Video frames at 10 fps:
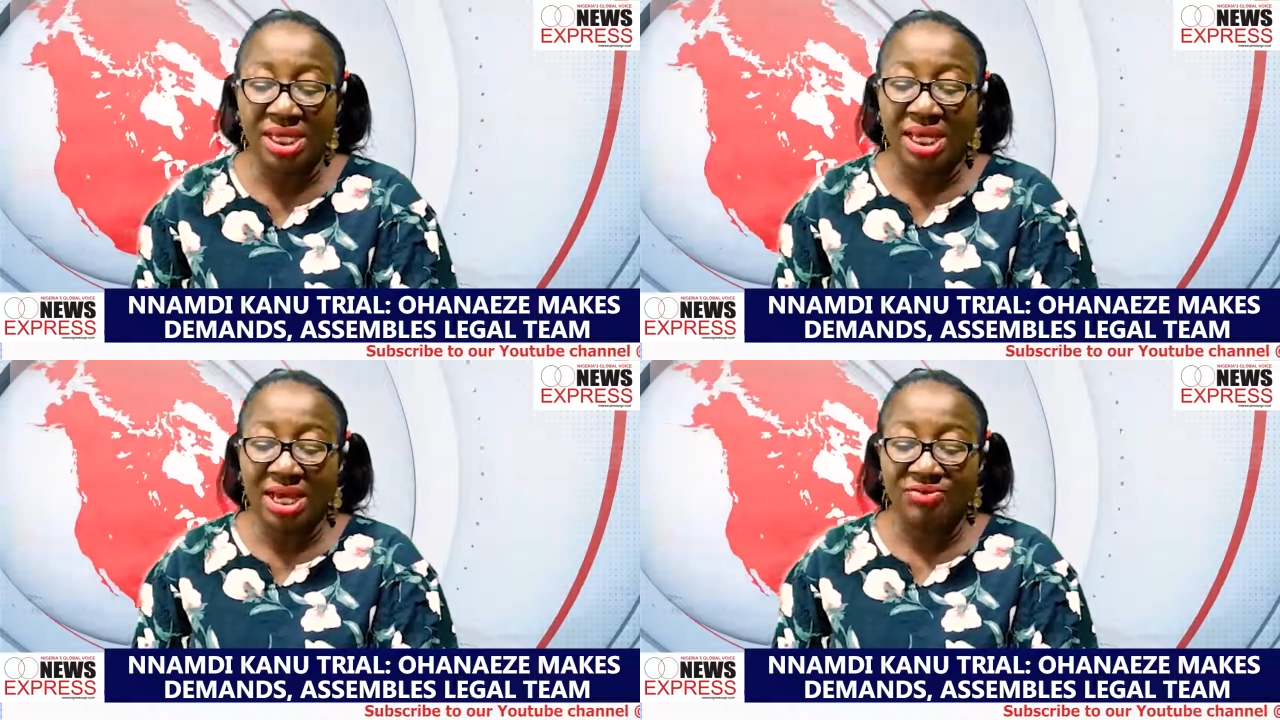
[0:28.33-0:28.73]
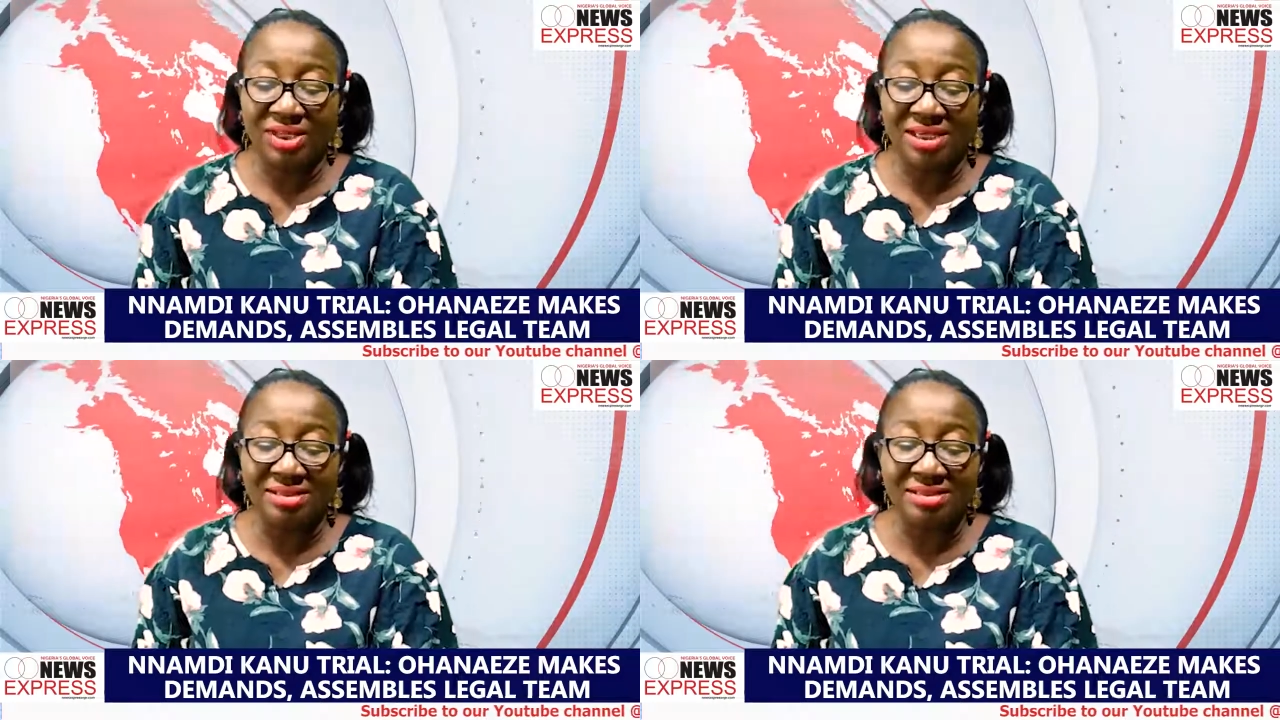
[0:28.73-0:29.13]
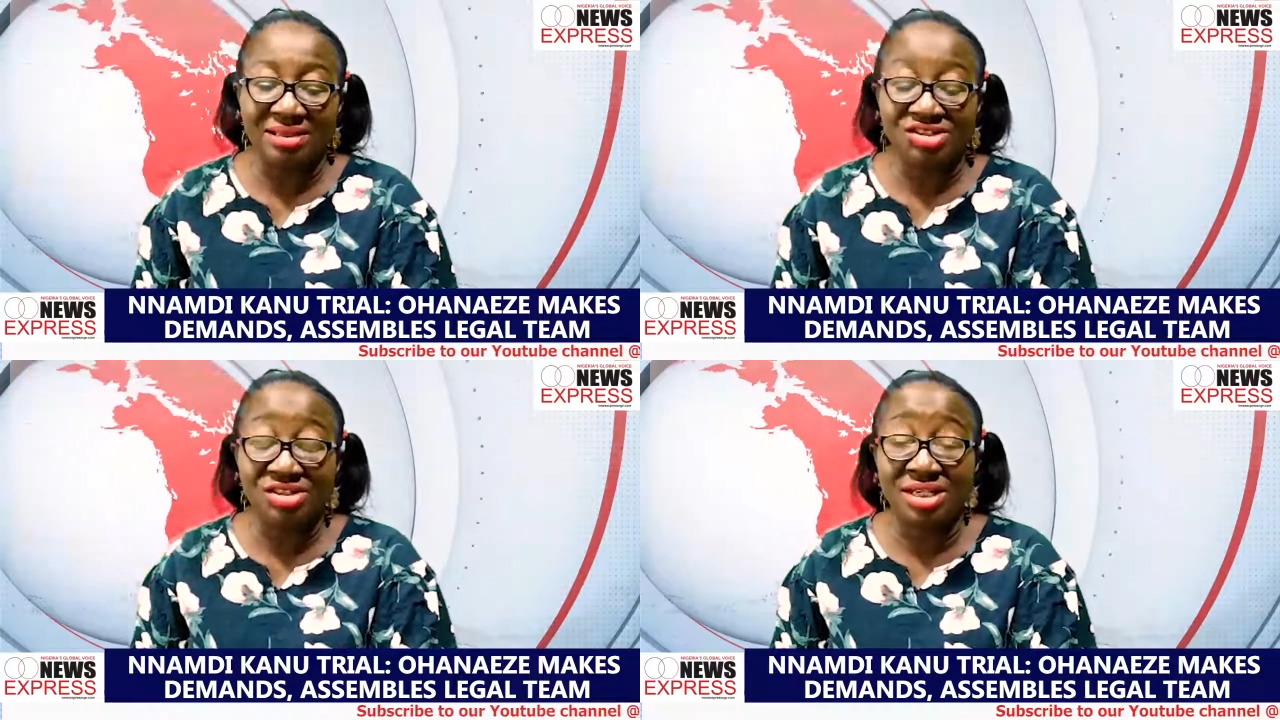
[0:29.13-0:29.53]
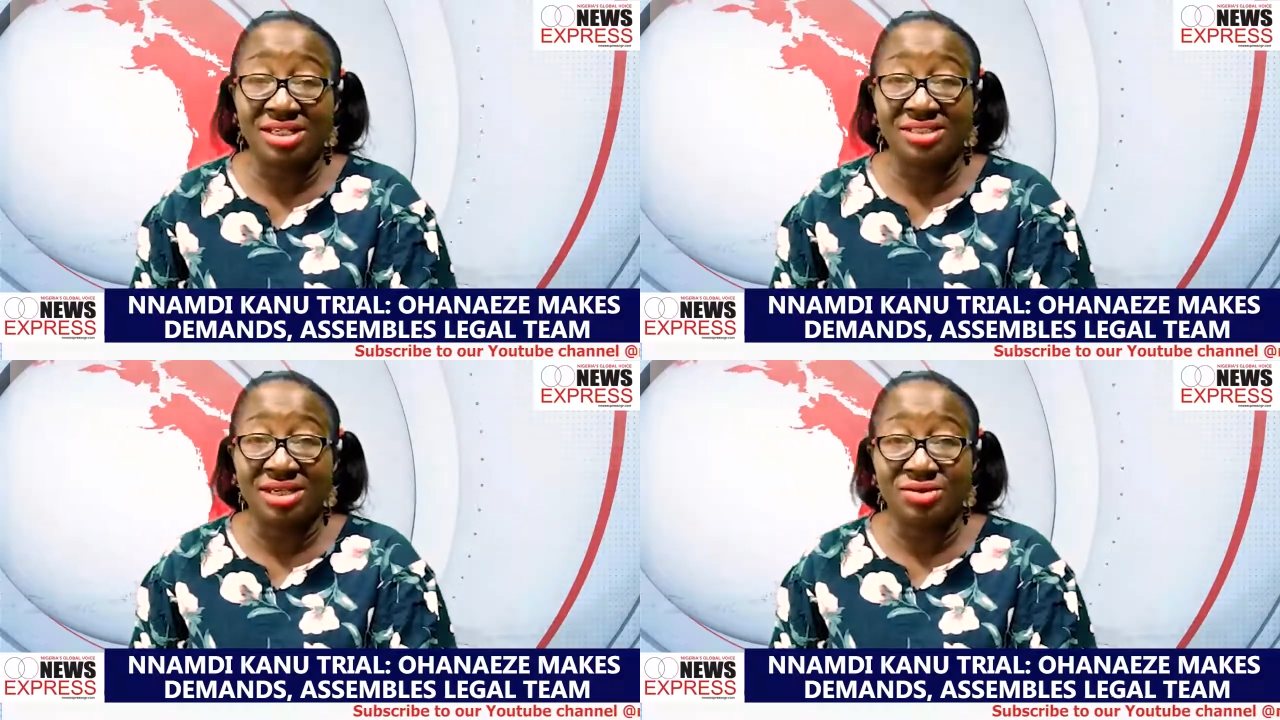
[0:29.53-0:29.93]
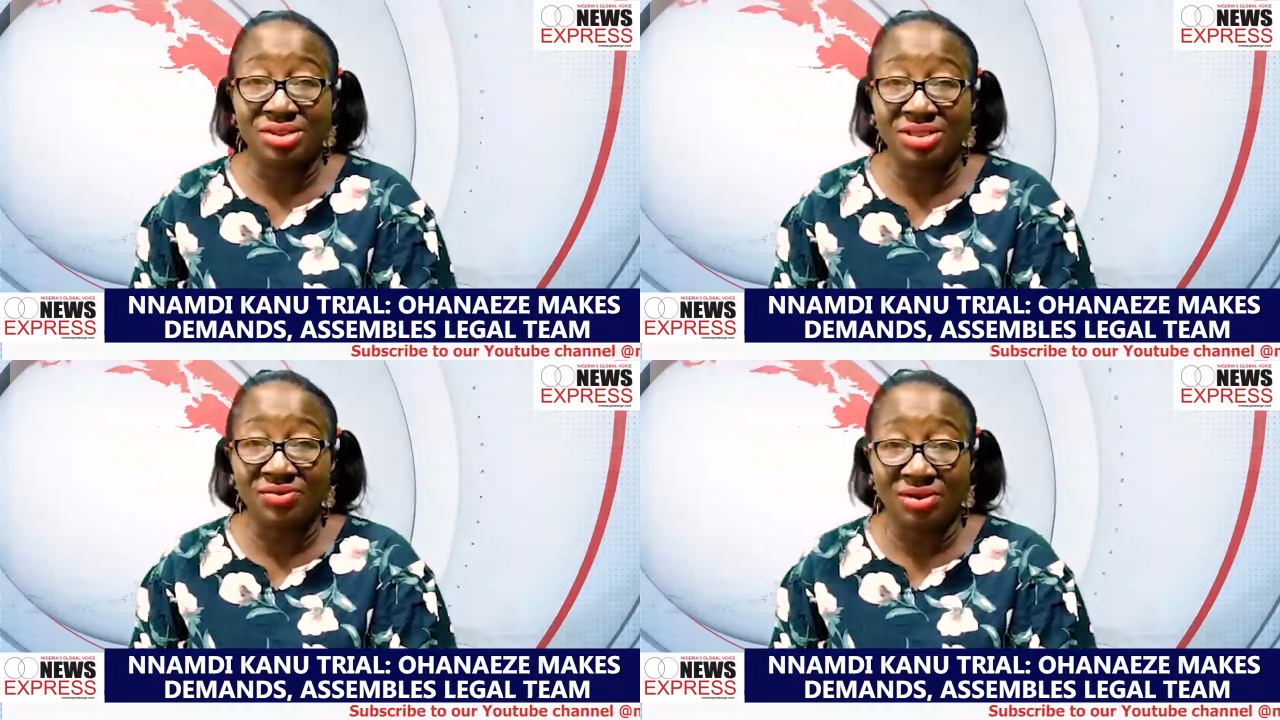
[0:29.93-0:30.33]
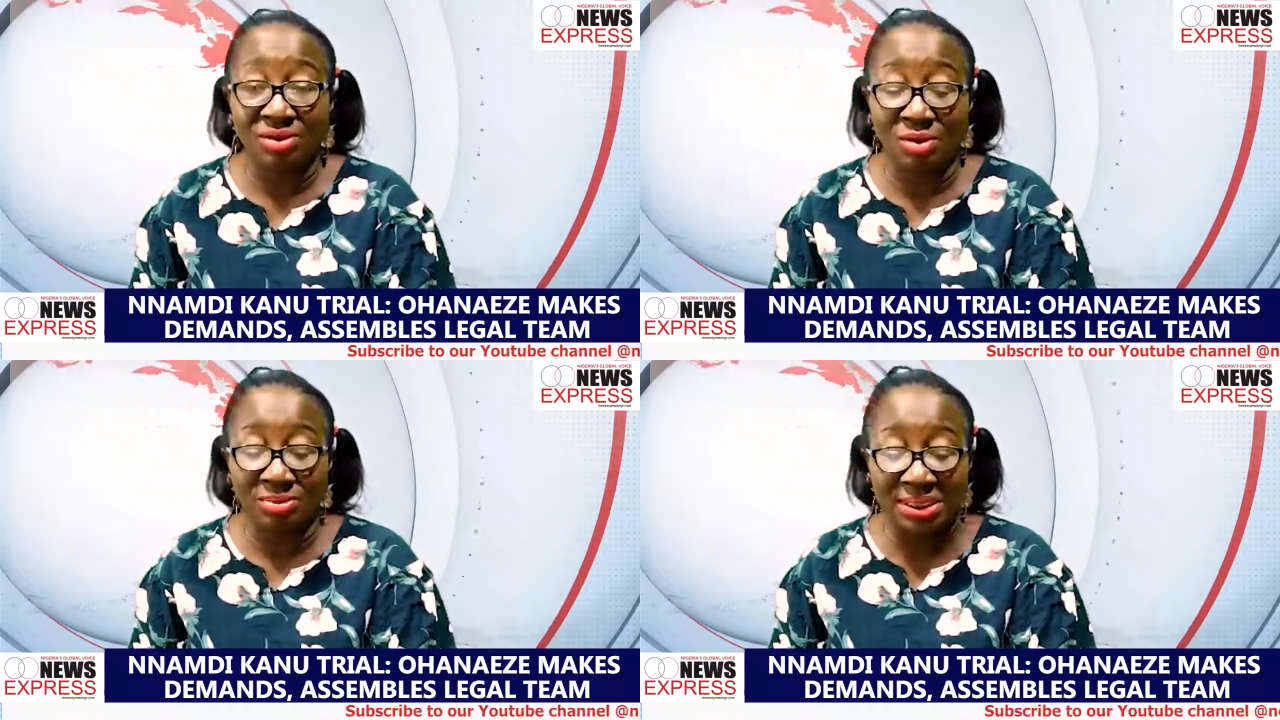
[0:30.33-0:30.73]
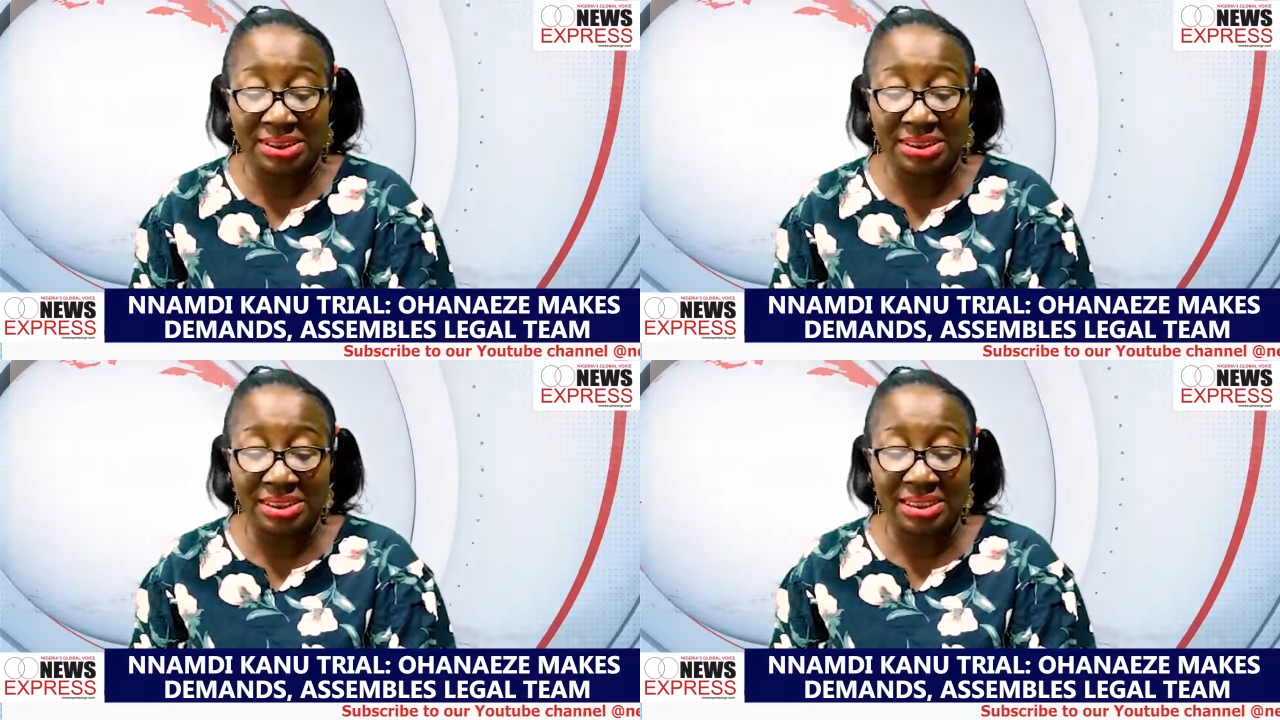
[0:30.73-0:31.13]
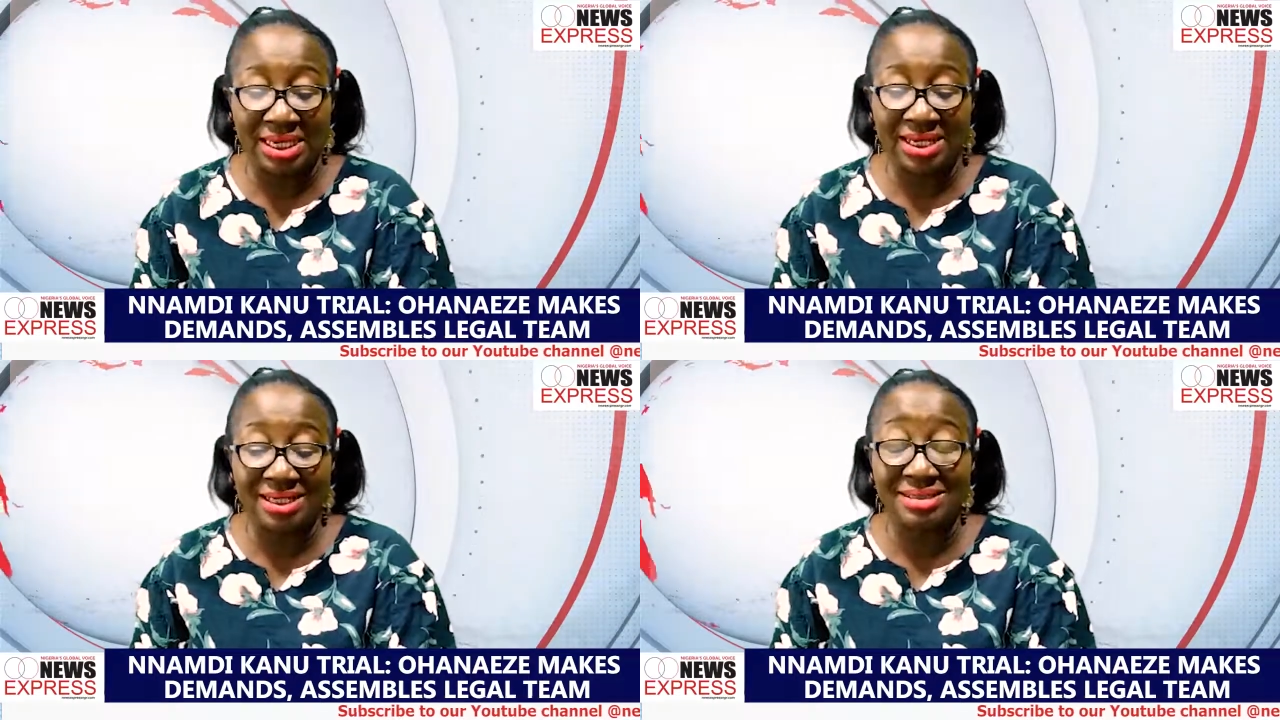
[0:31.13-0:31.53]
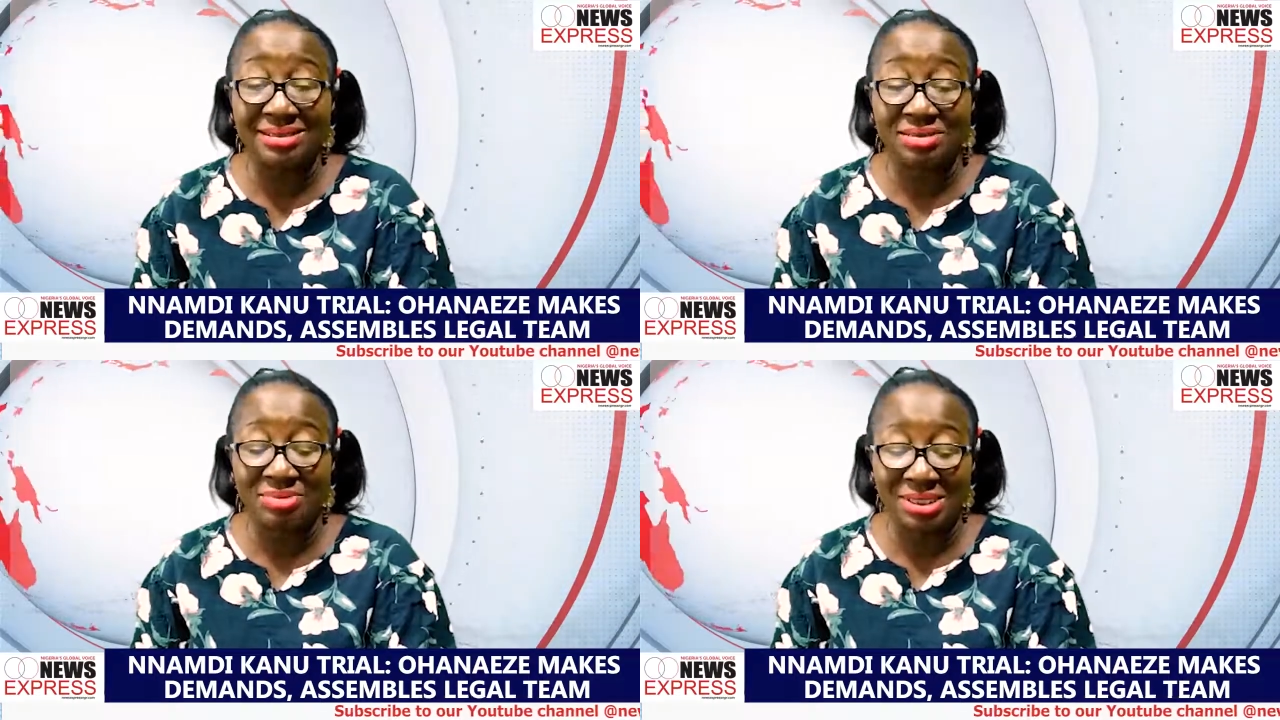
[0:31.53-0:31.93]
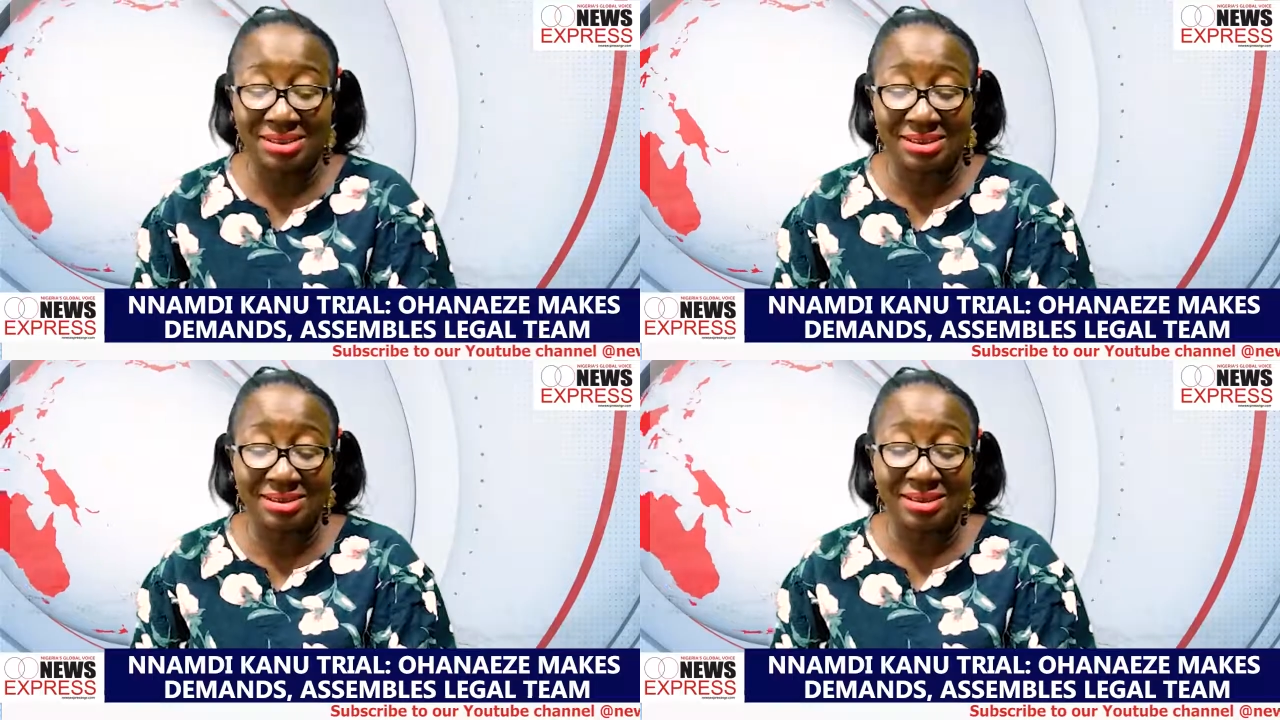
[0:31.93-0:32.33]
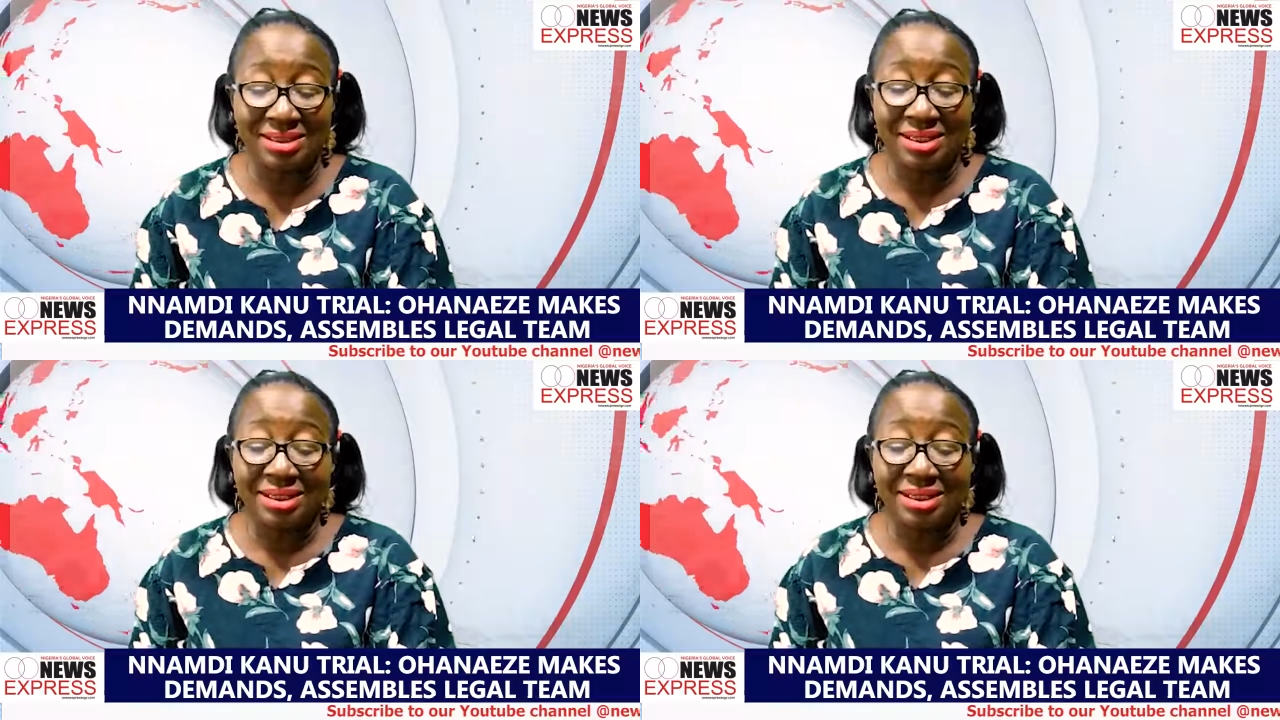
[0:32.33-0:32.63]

after its National Executive Committee NEC meeting,